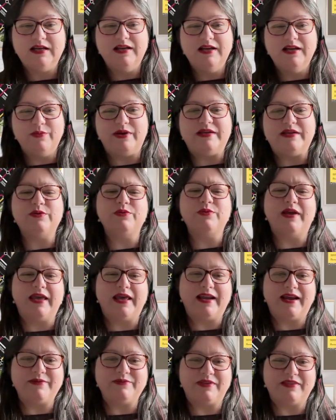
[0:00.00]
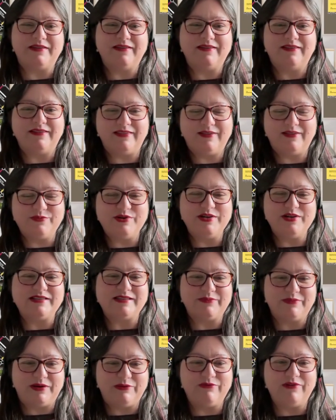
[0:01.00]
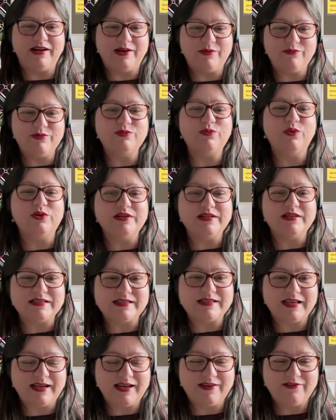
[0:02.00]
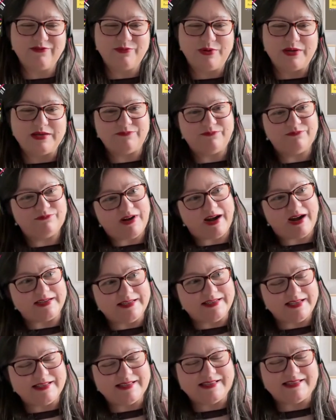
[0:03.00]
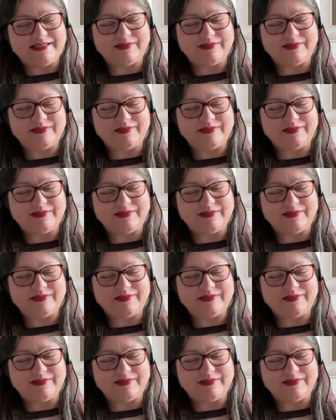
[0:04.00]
we don't get out the words that we really would want to say if we'd practiced.